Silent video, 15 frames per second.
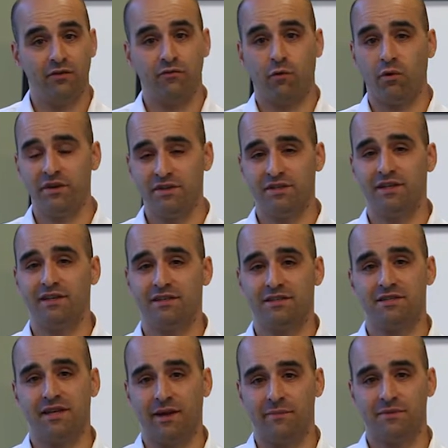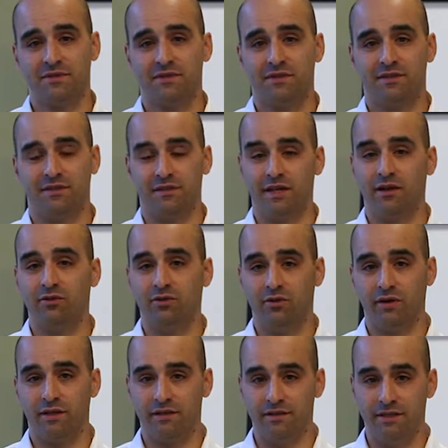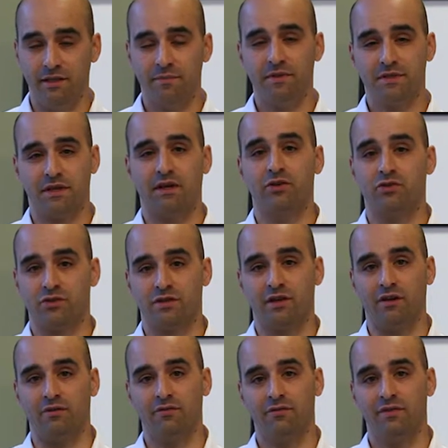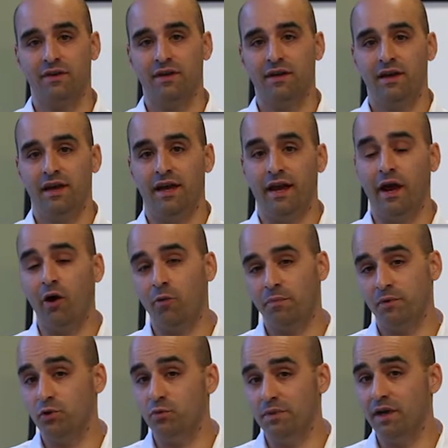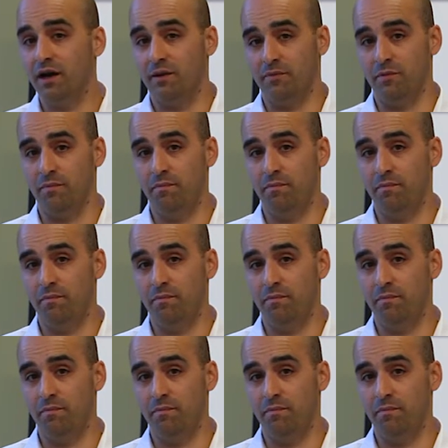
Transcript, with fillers: Four Distinct Steps to Take a Look Deep Inside Yourself and Help You Become the